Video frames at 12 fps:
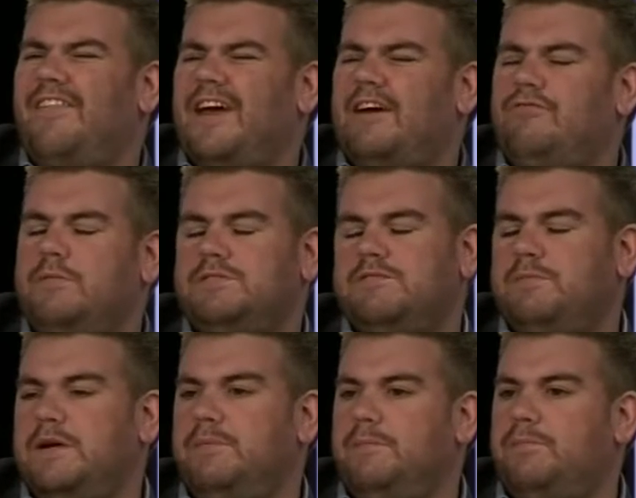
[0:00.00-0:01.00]
there groups of
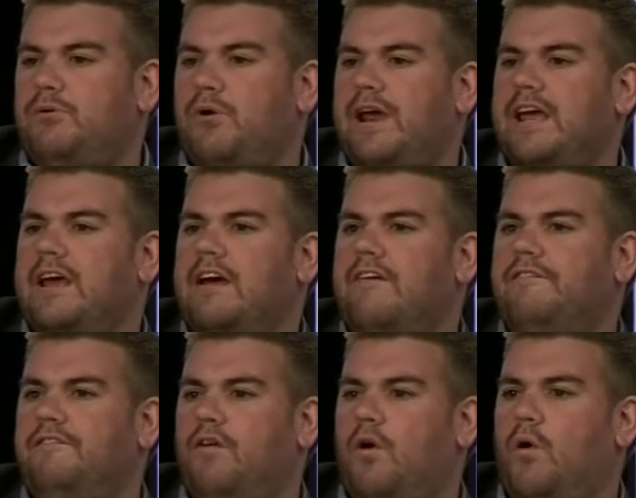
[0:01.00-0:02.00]
people praying
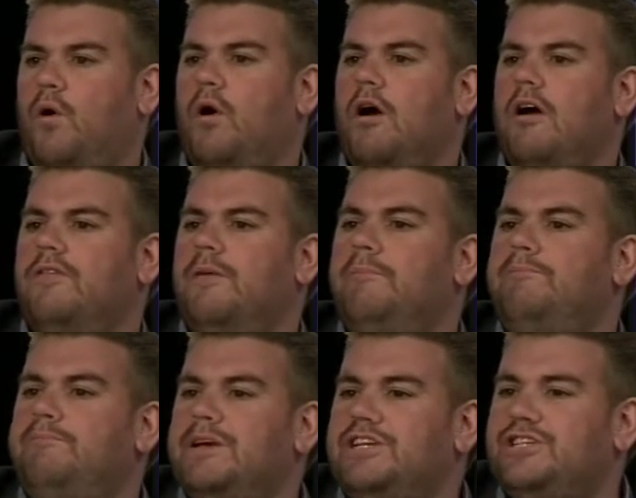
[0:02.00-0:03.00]
for the
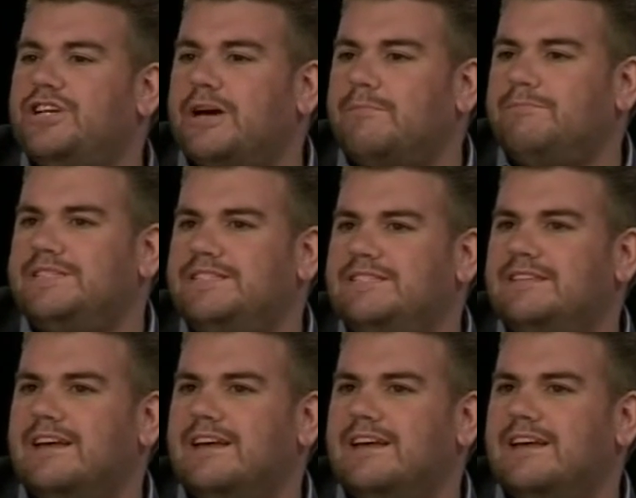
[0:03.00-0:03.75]
bishops?